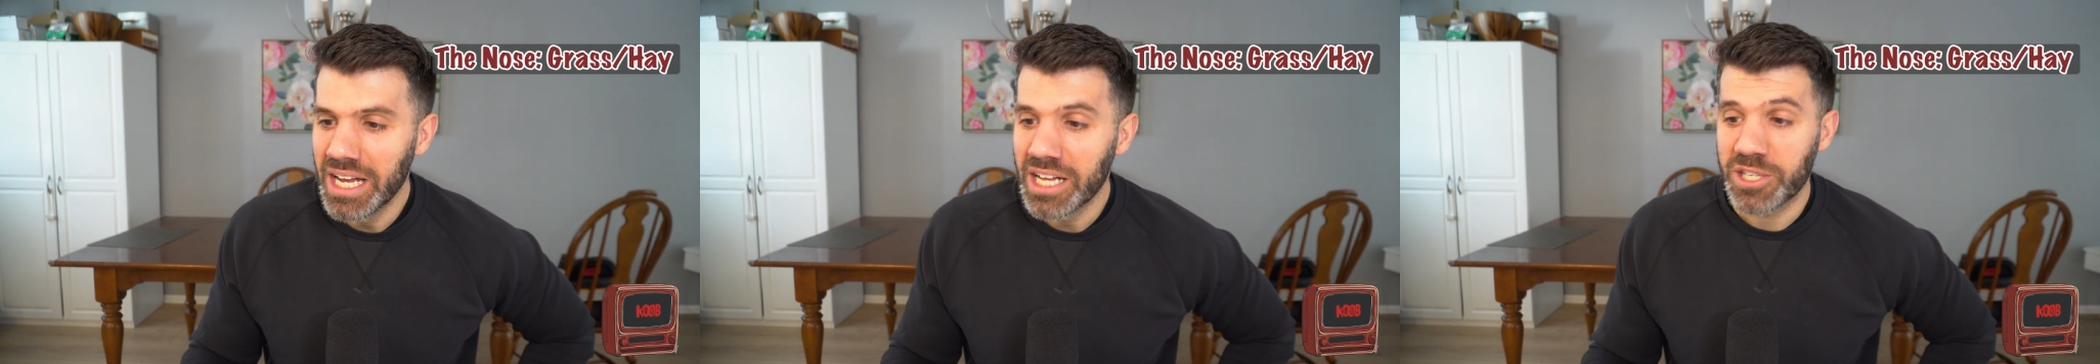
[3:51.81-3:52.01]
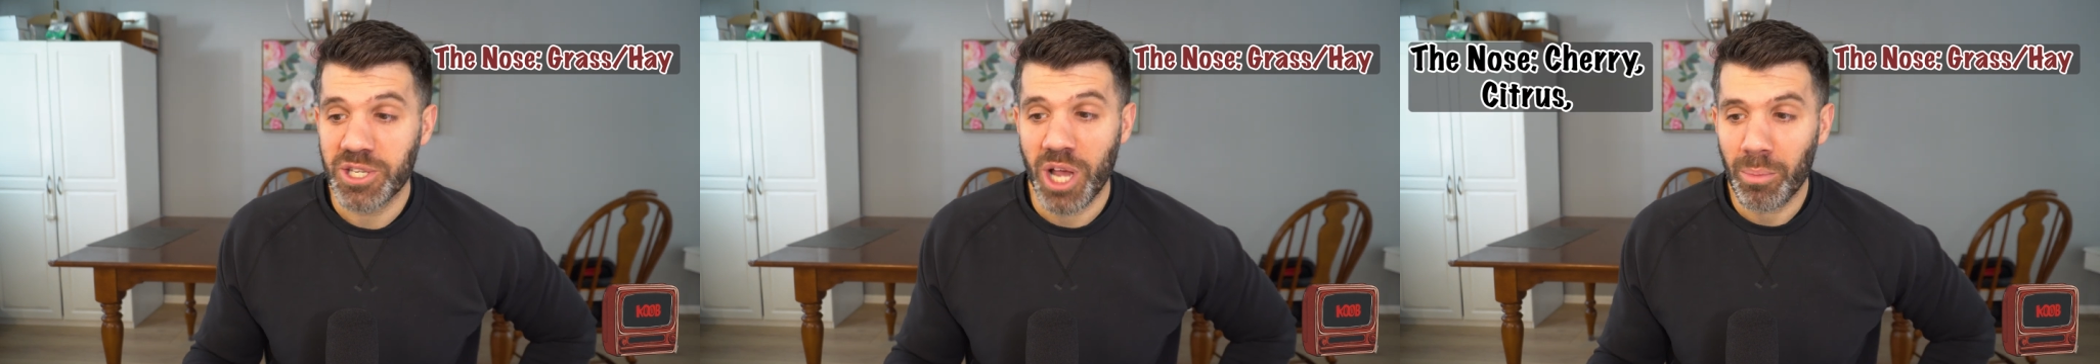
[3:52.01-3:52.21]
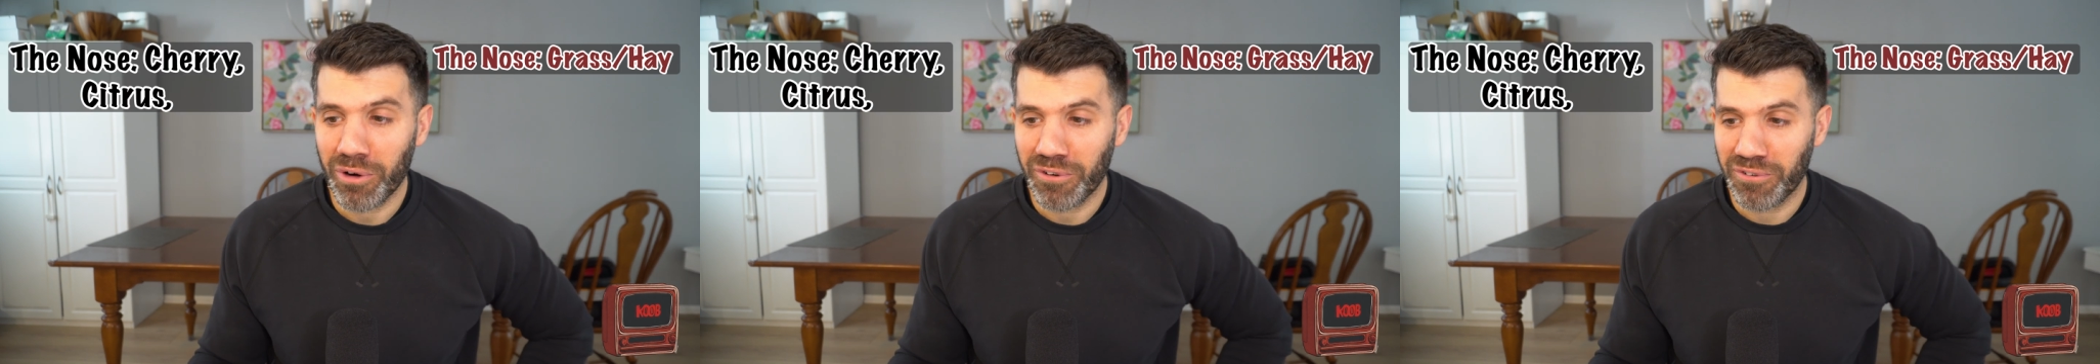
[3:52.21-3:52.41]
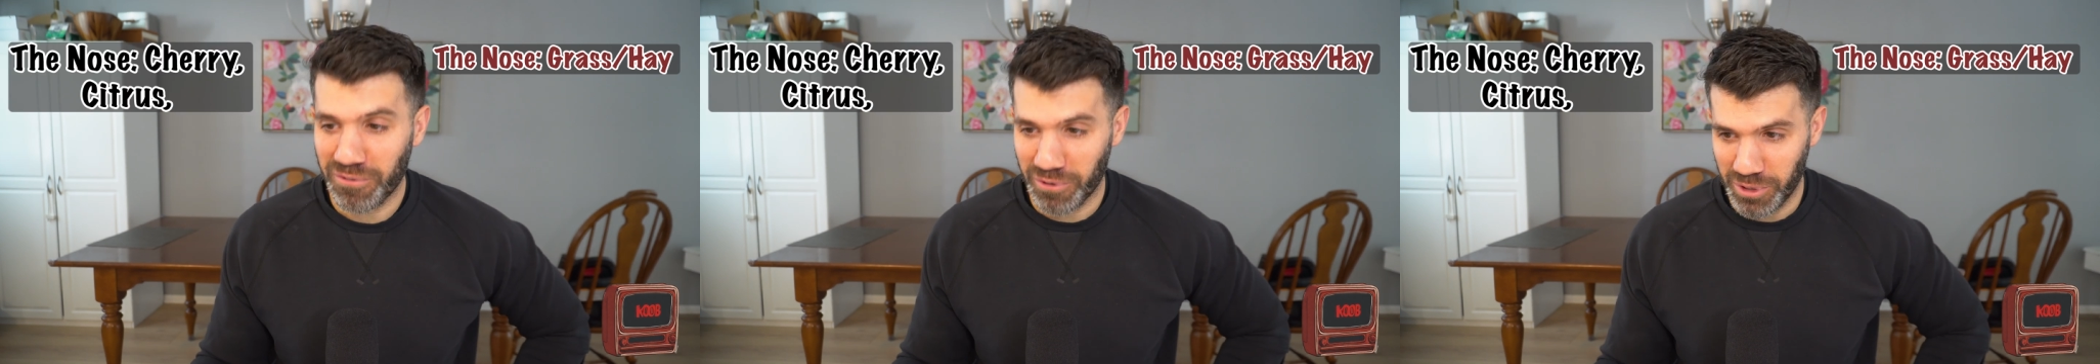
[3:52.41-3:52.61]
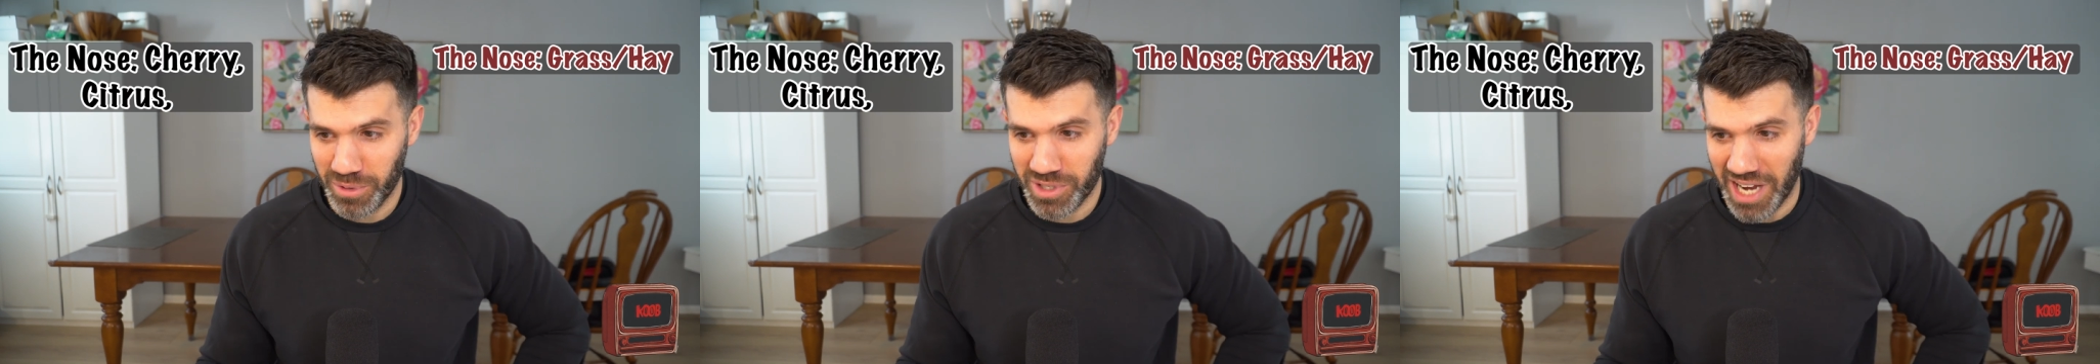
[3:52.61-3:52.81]
Summer
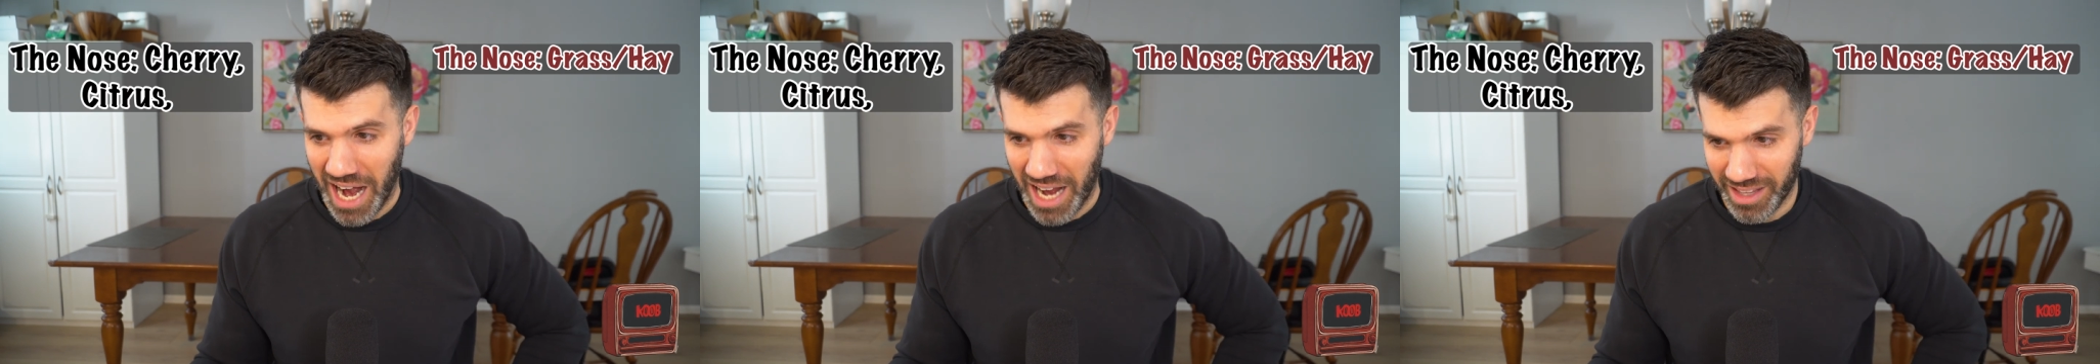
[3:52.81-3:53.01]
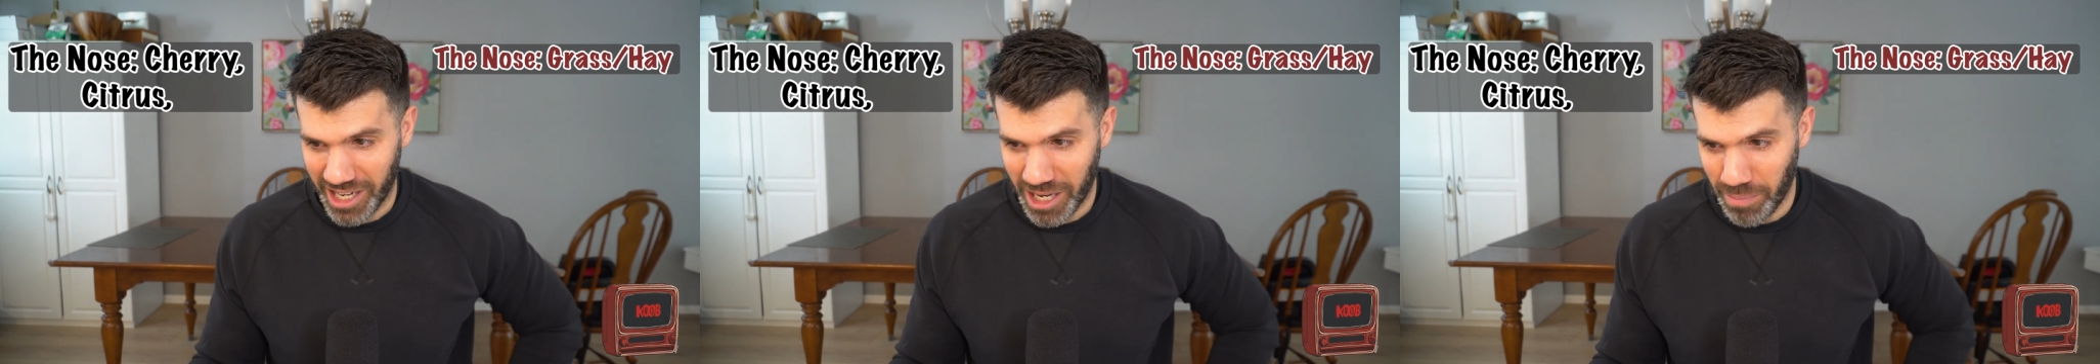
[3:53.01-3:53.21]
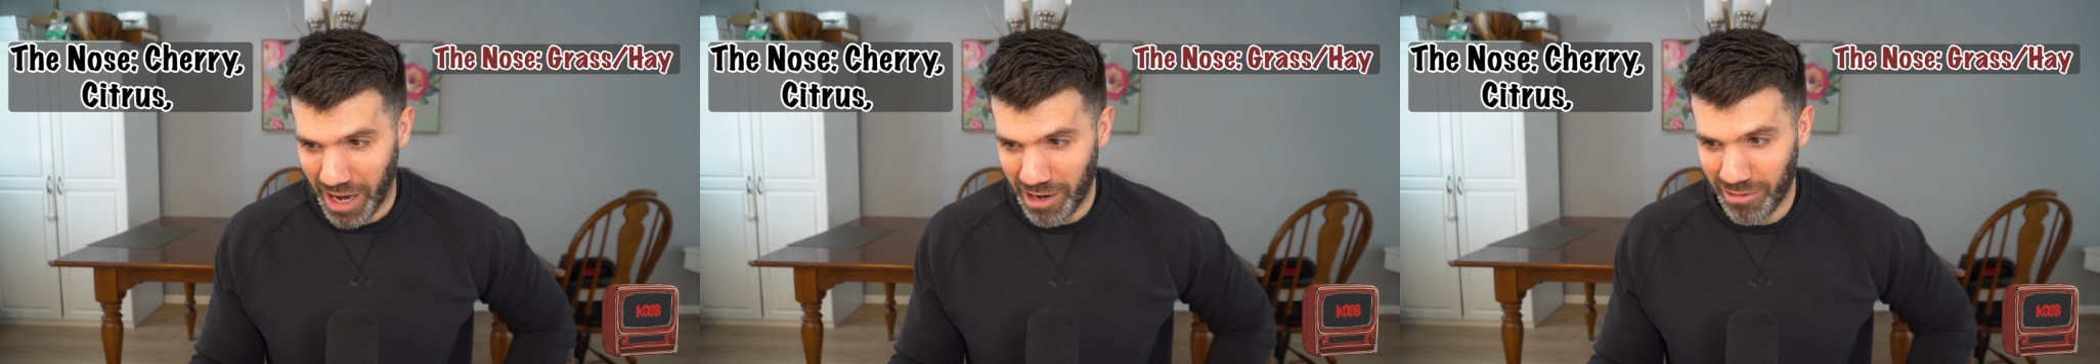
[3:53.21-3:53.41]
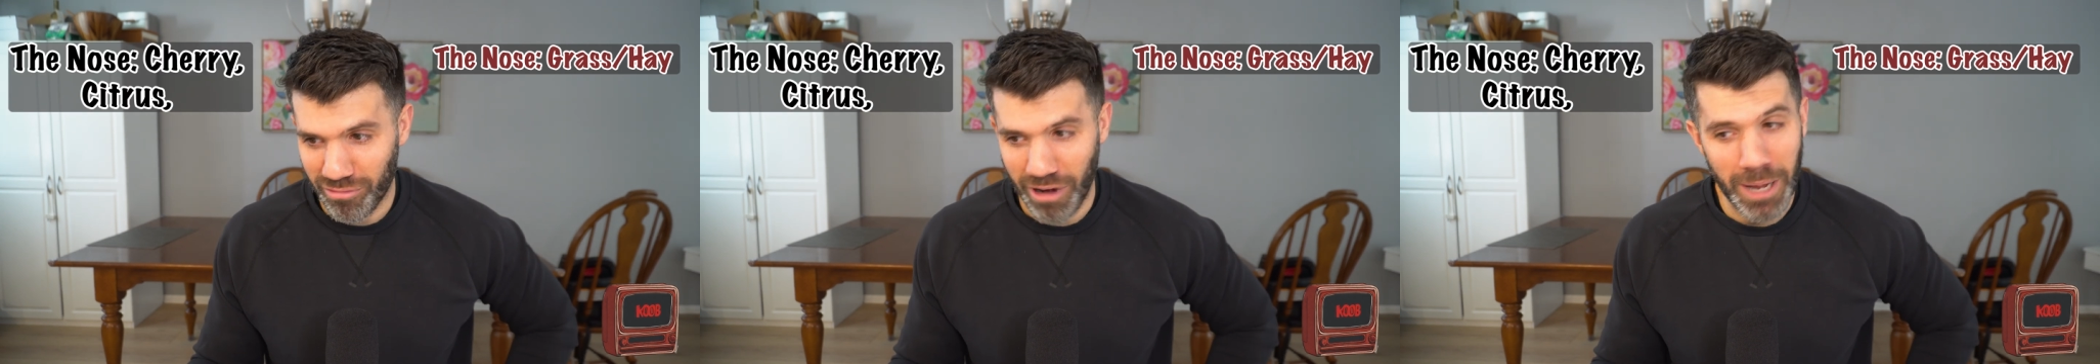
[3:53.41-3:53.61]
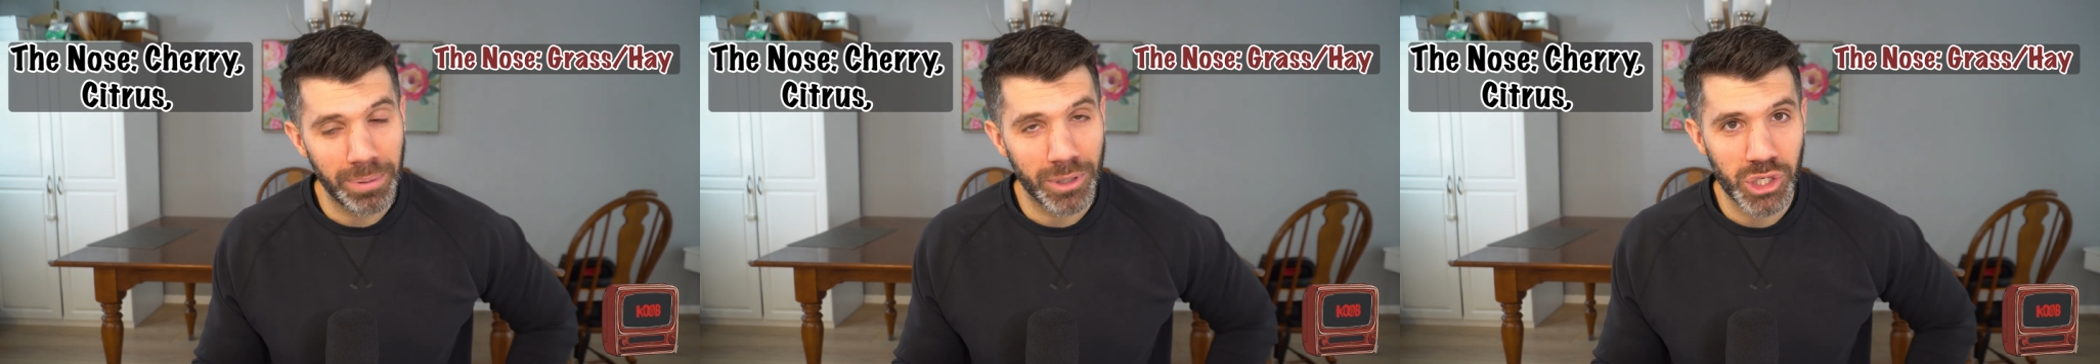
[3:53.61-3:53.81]
fruits highlighted by
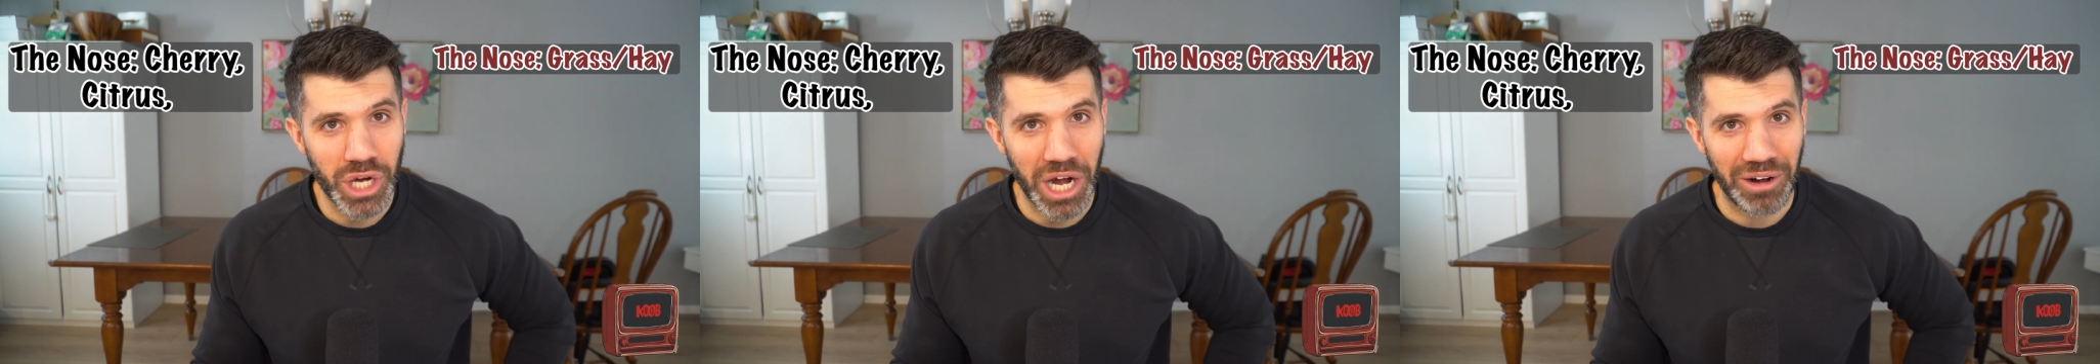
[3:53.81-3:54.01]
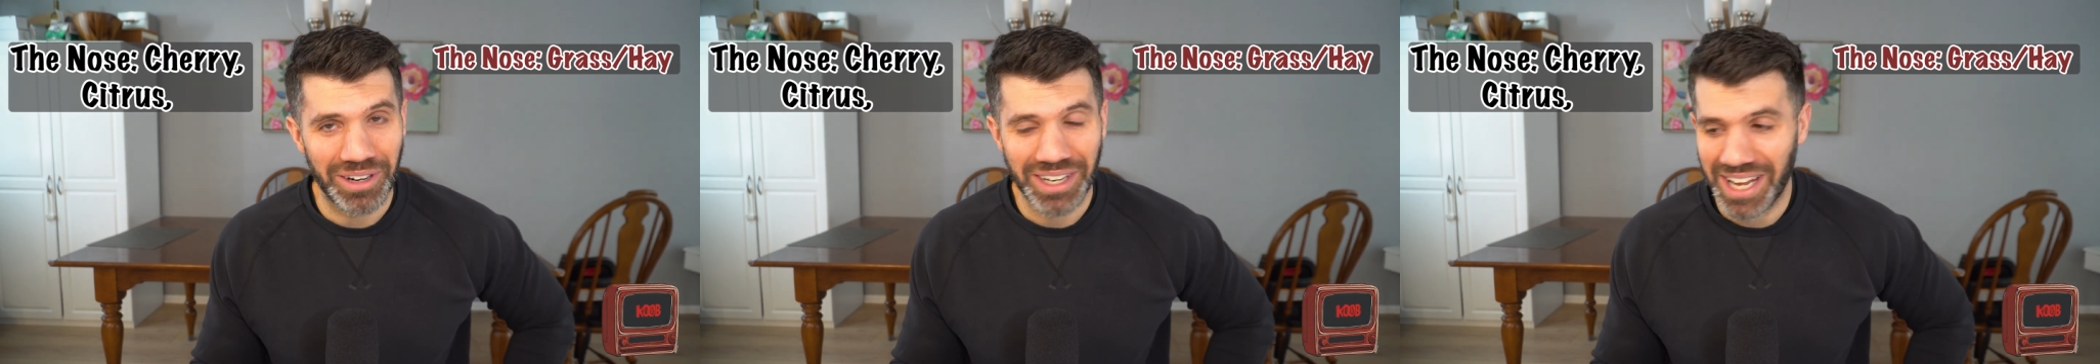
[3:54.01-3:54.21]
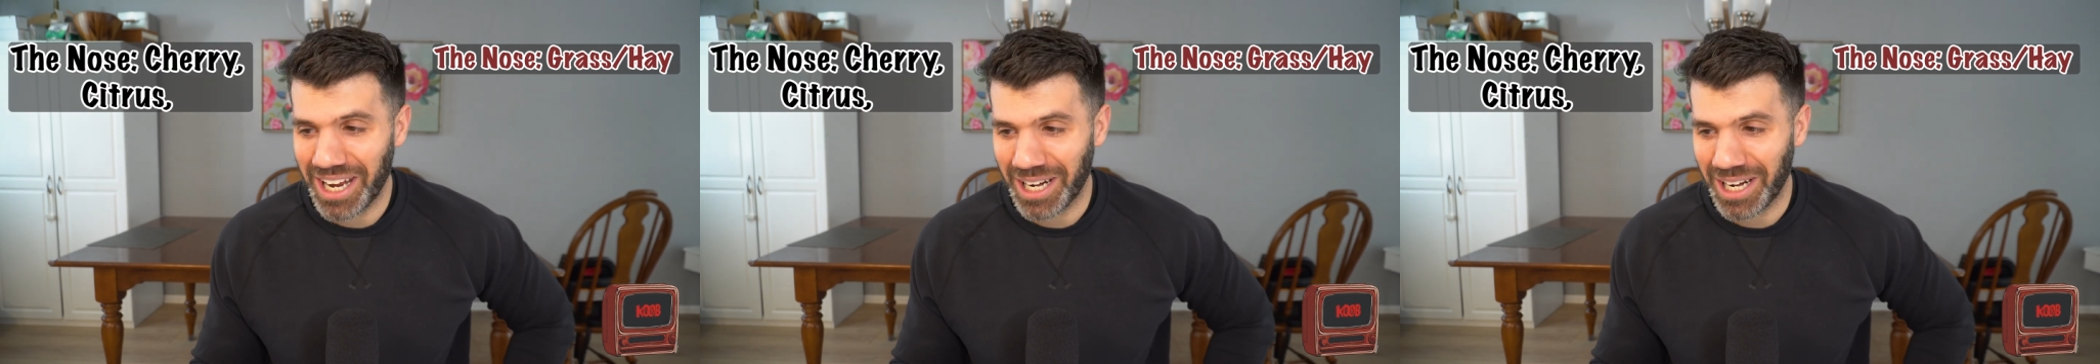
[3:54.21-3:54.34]
ripe cherry